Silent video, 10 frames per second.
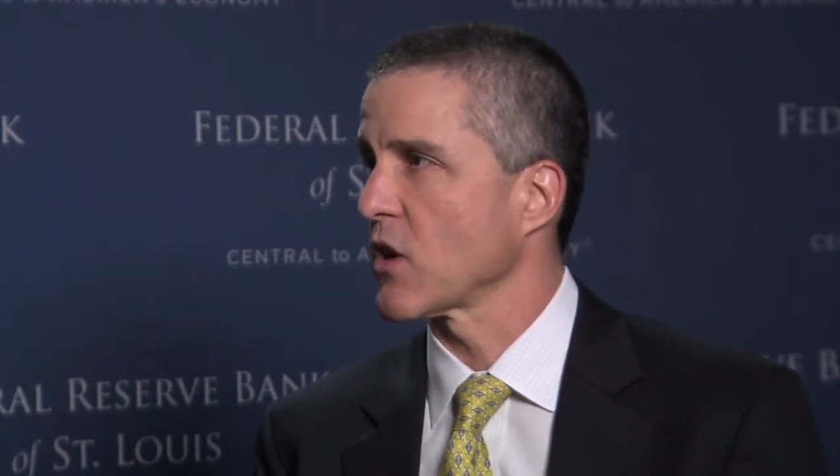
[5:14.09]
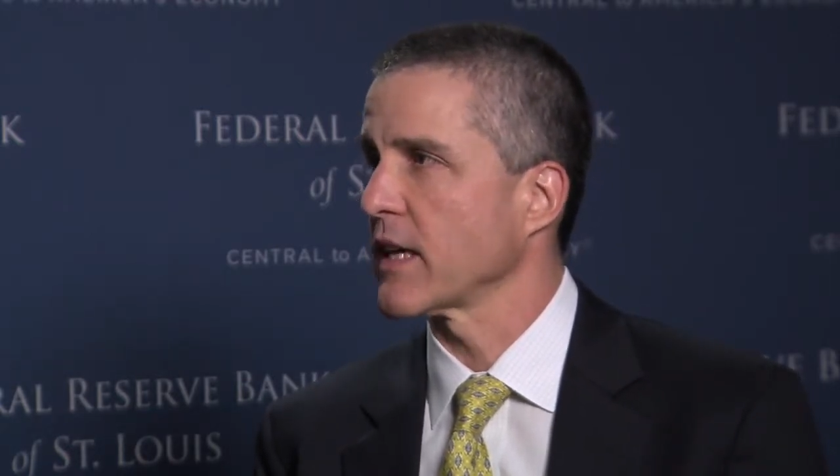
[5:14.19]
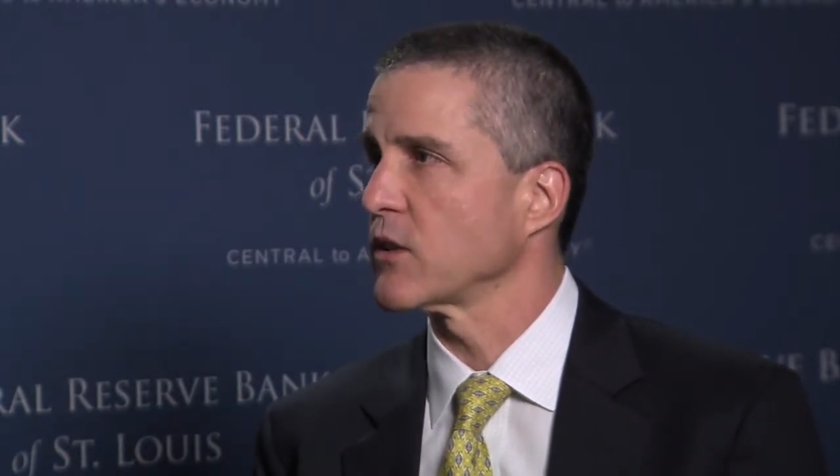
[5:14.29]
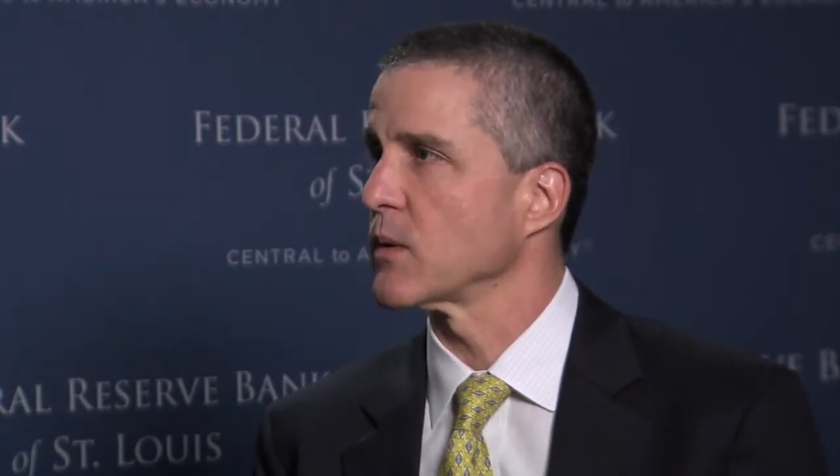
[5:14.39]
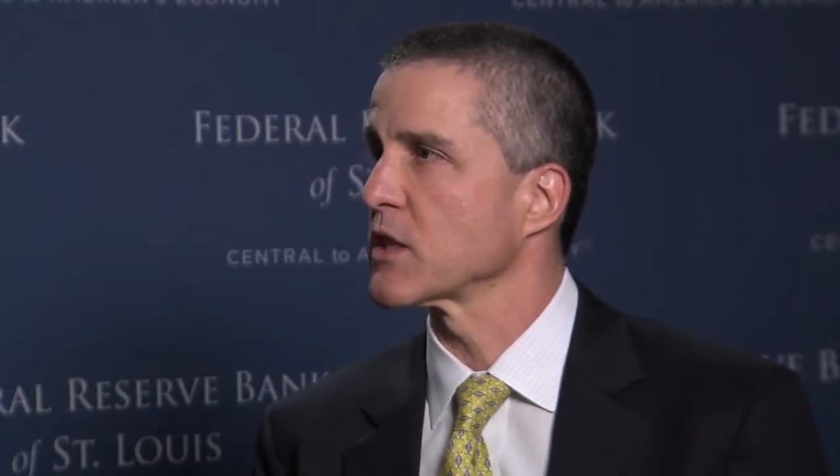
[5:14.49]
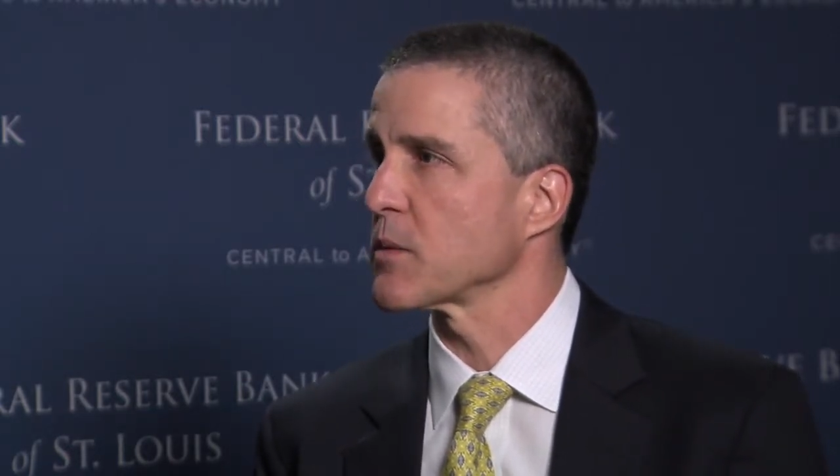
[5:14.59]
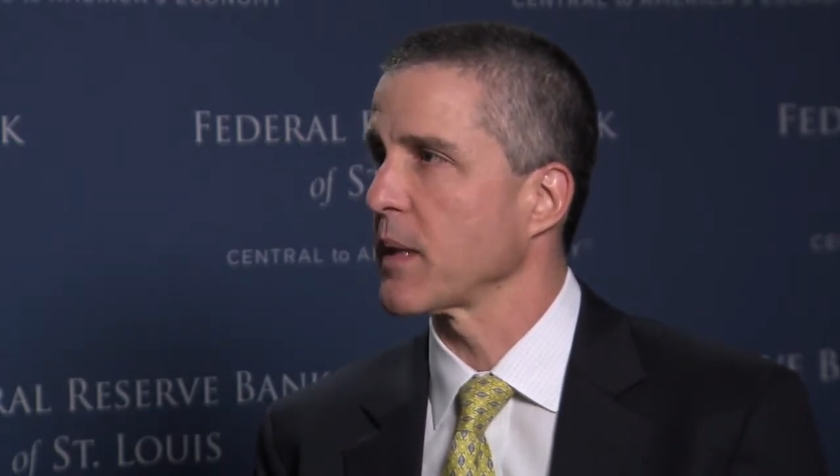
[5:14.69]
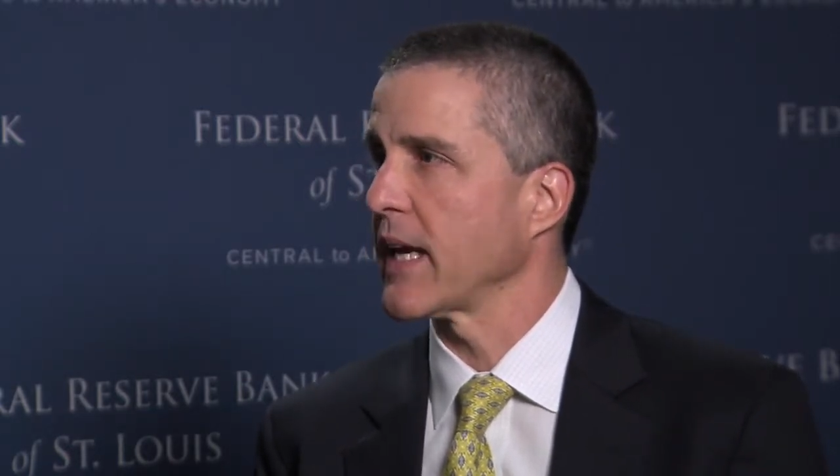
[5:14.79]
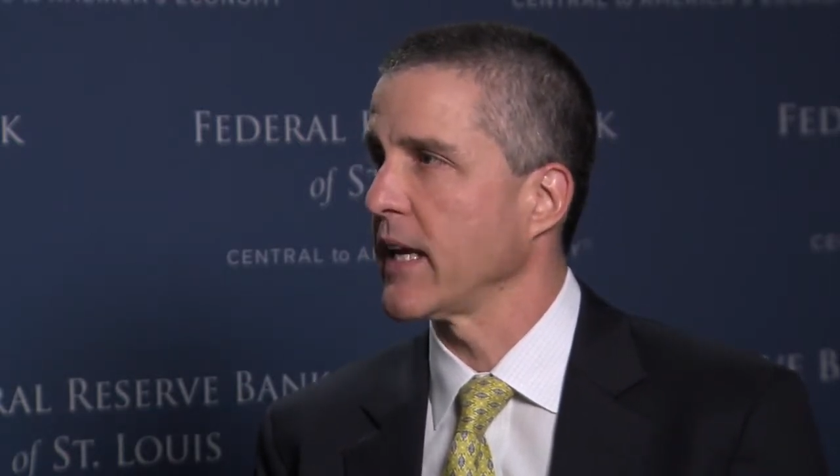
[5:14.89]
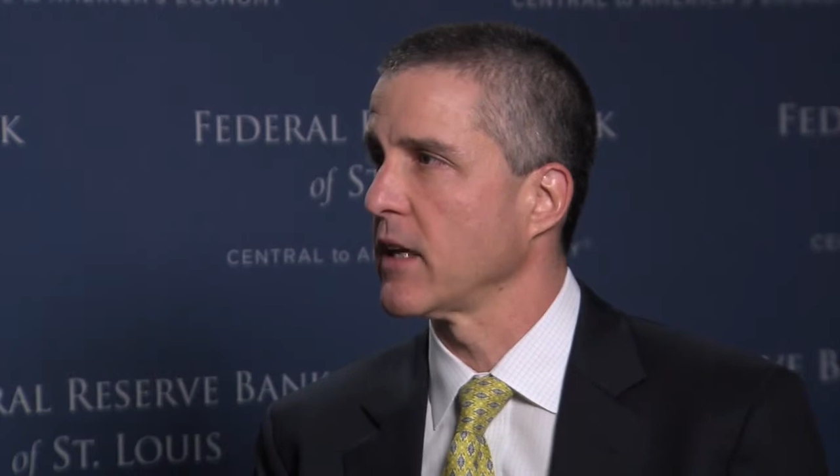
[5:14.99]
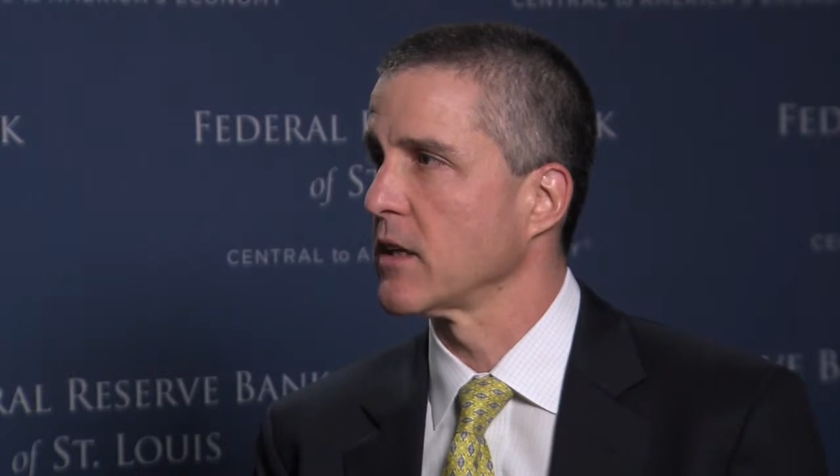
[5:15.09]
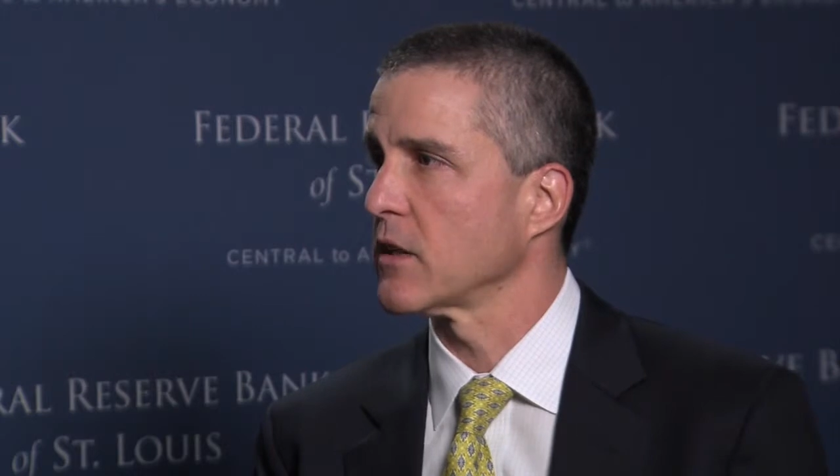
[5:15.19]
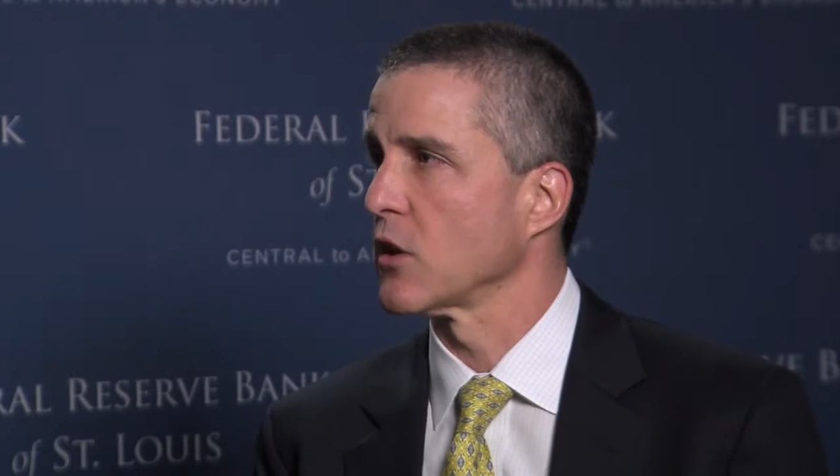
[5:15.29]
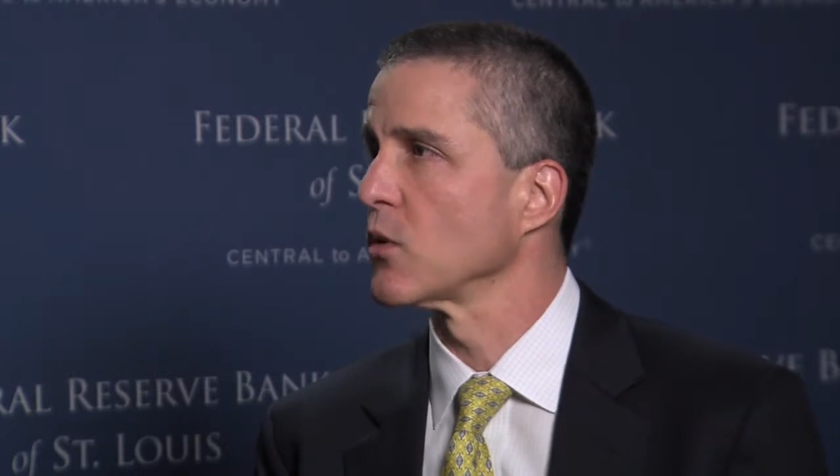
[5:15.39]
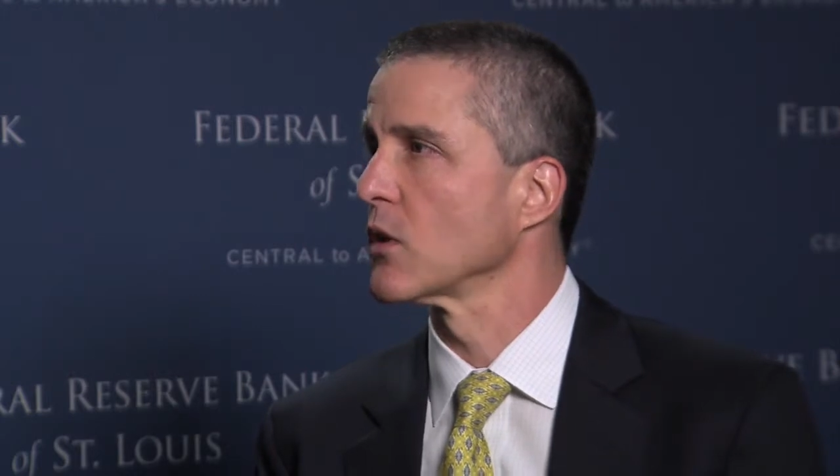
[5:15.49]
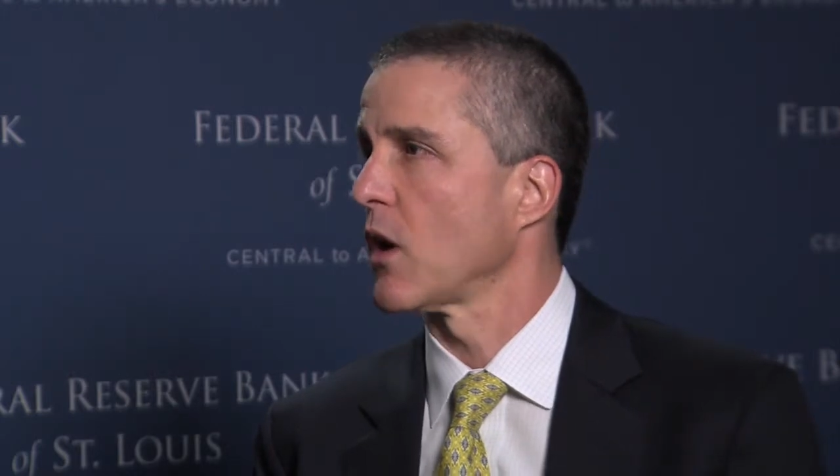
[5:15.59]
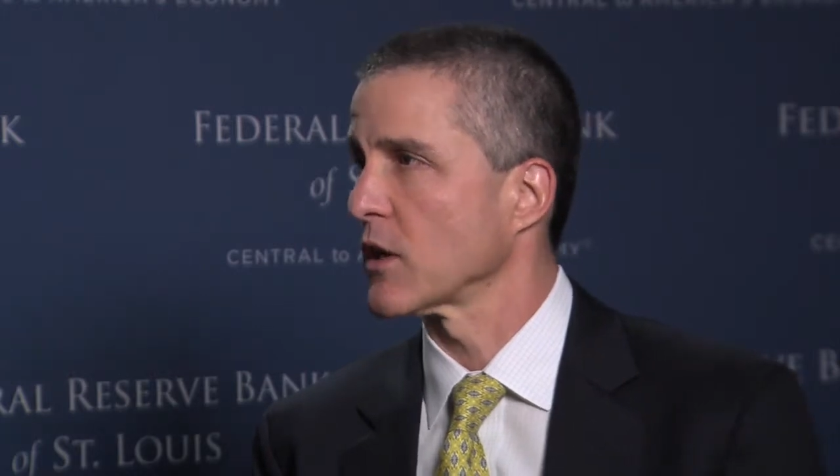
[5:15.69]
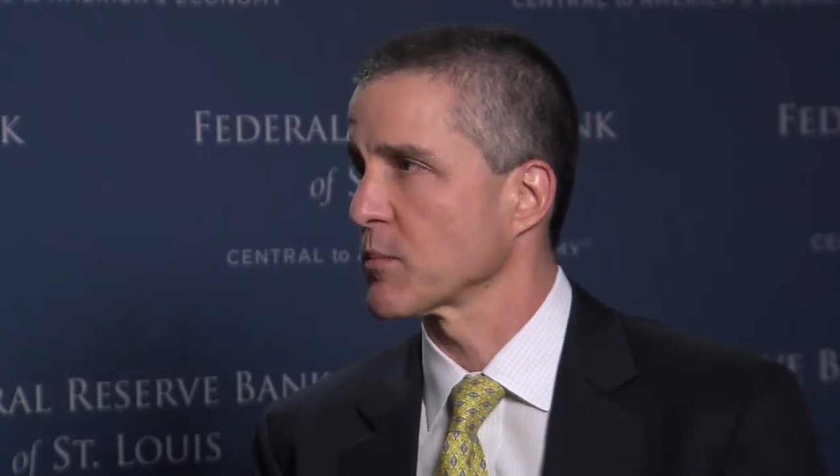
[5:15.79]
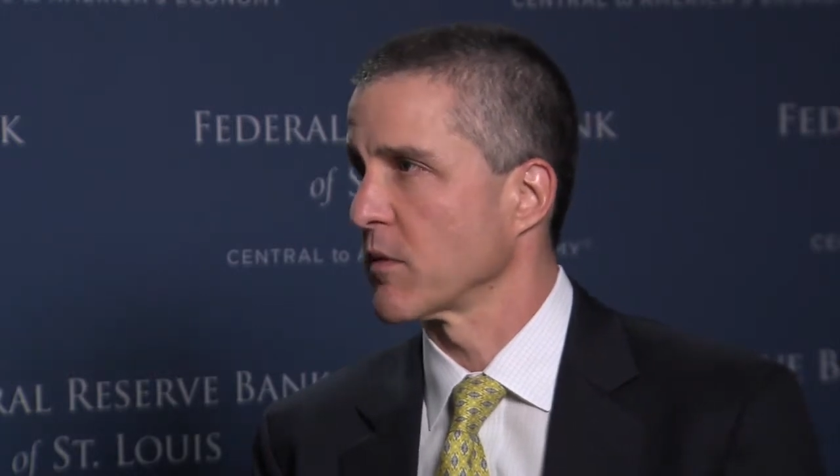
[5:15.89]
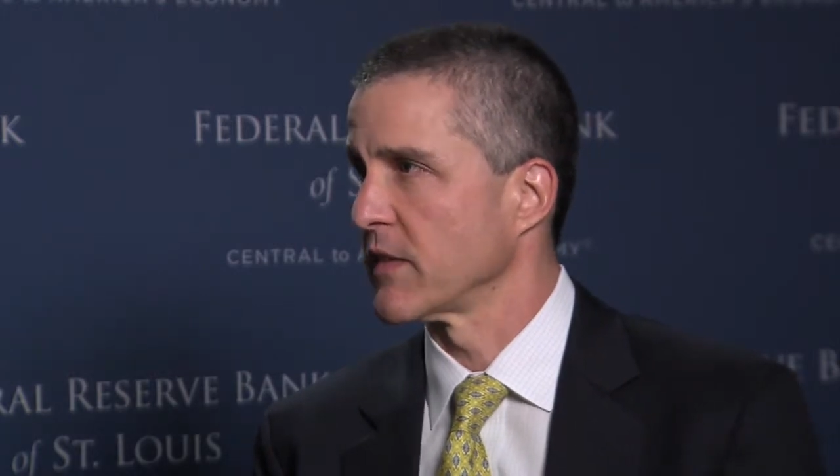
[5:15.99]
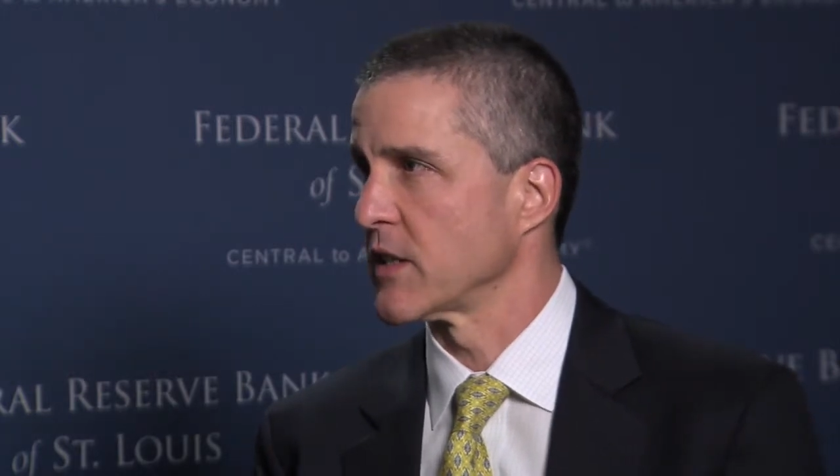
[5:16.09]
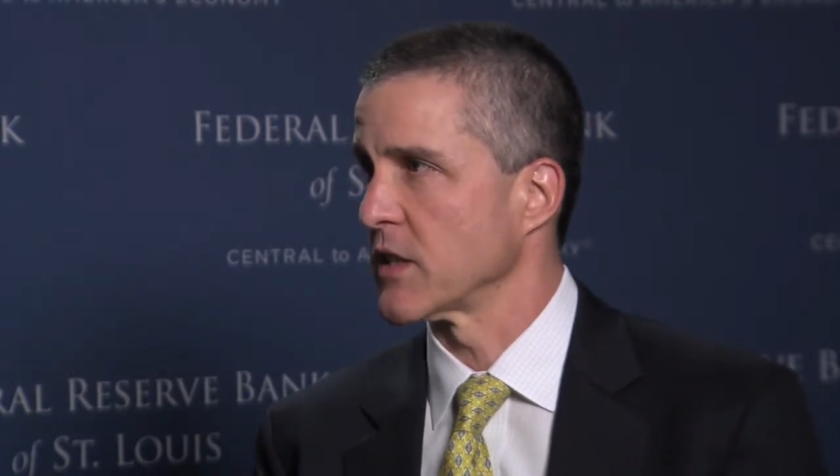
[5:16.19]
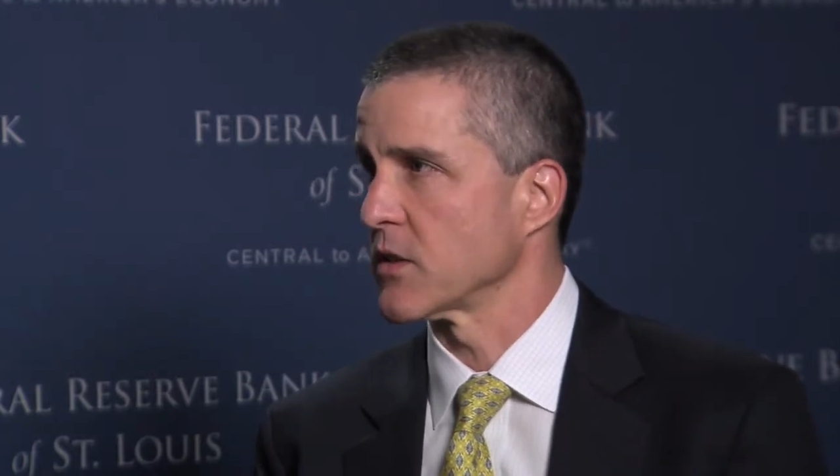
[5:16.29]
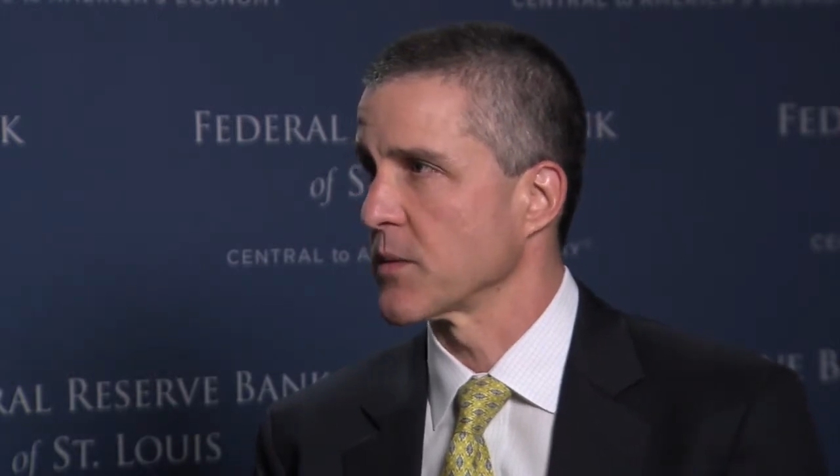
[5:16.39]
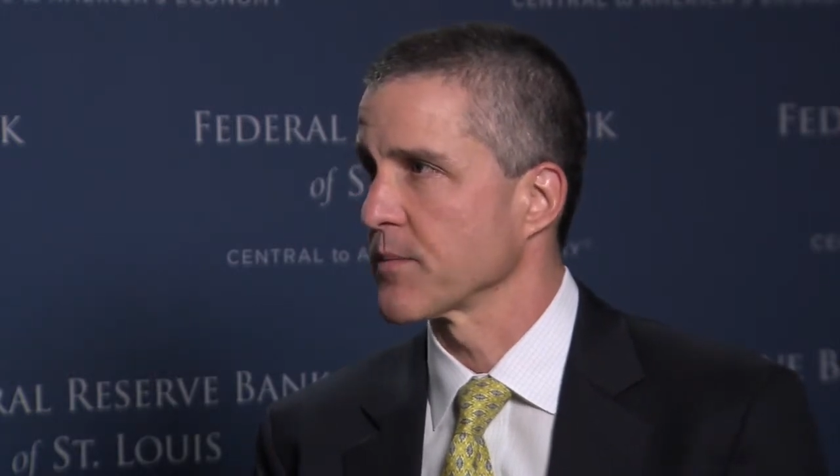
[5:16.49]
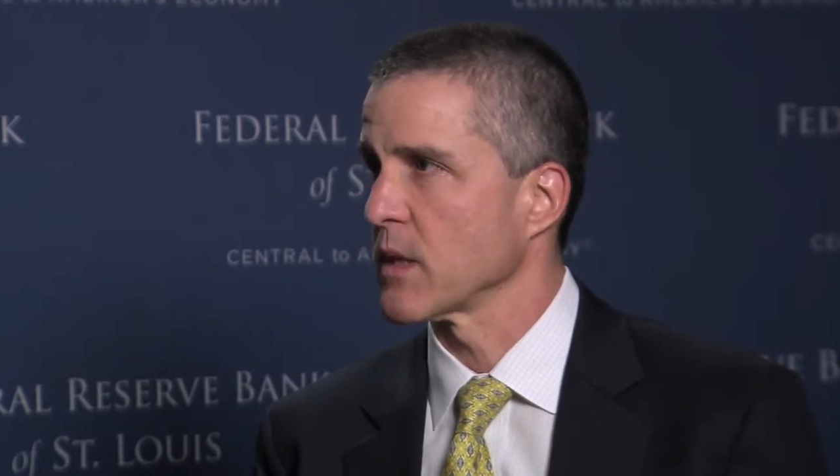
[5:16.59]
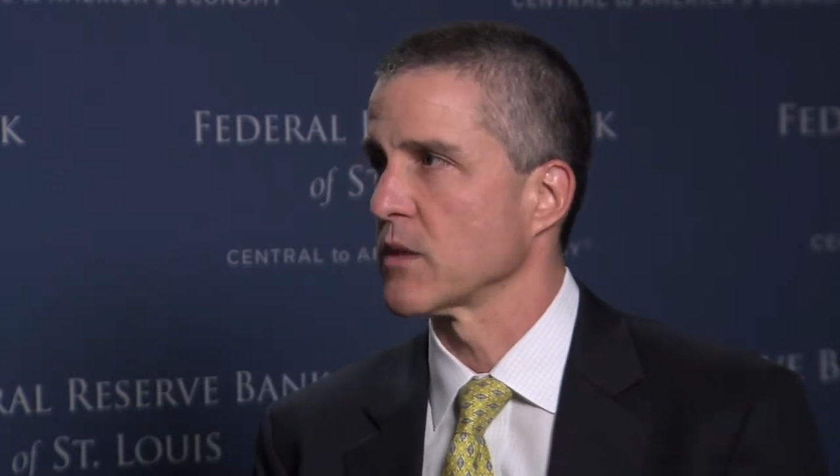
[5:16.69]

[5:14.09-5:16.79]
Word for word: trying to explain loan loss provisions.